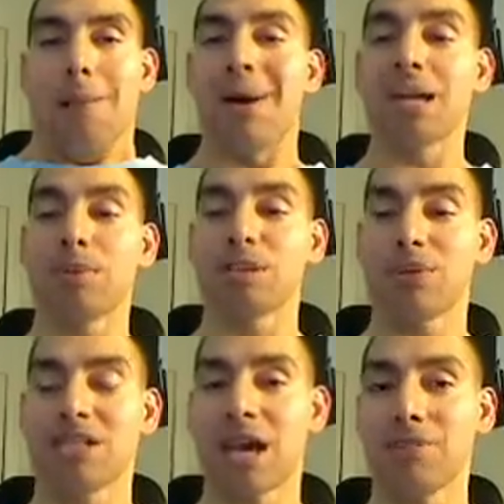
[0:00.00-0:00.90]
Mike
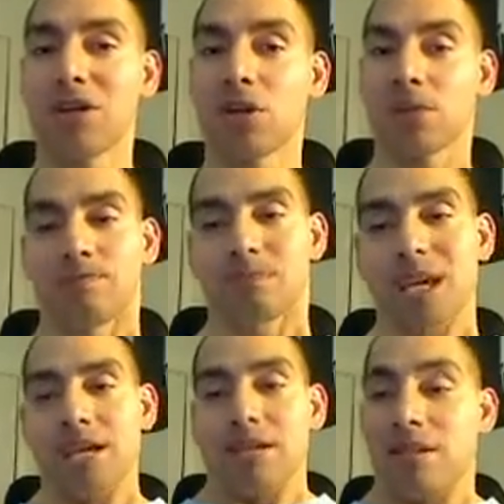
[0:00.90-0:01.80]
Bisping, Dan Miller.
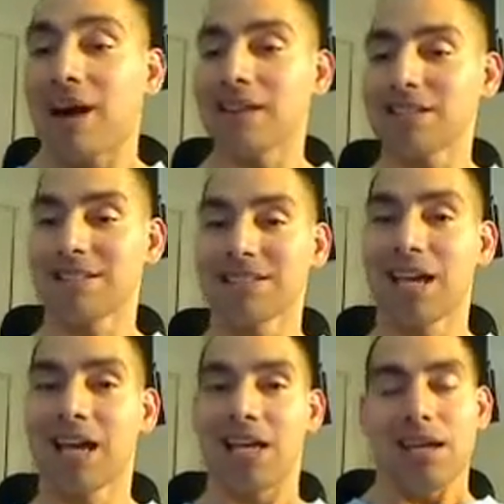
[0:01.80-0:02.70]
Not a lot to
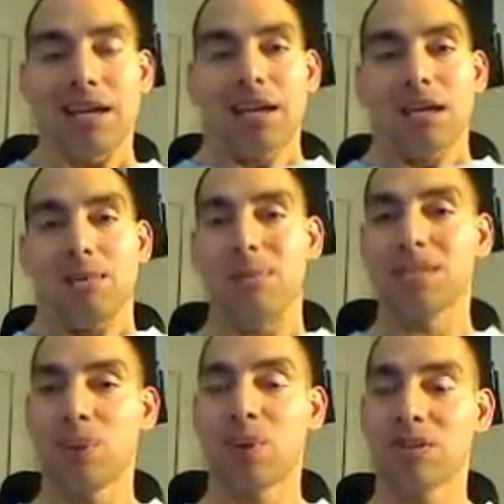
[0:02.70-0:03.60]
say.
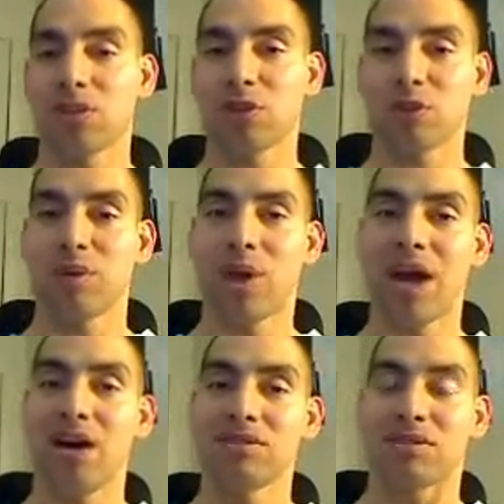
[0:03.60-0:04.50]
Bisping wins over 3
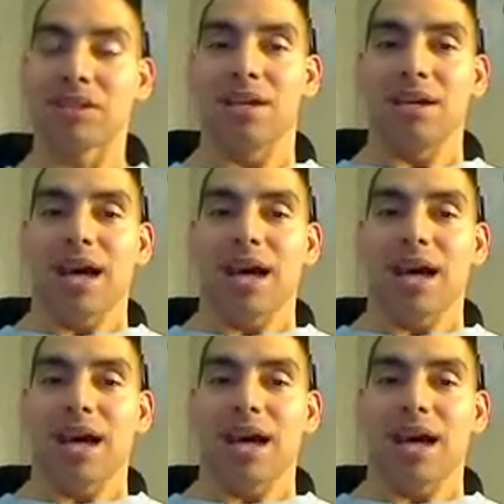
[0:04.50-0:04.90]
rounds,